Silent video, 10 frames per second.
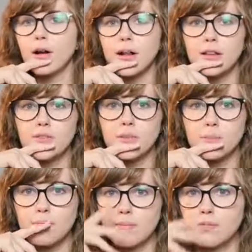I'm gonna leave
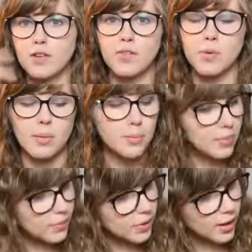them
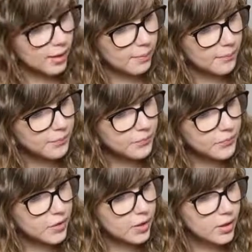up, so
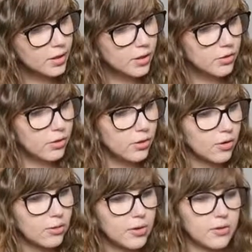you can
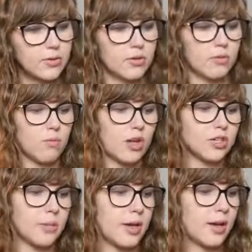always watch
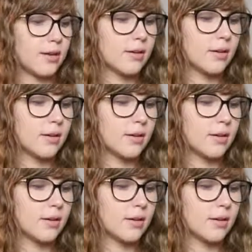them again.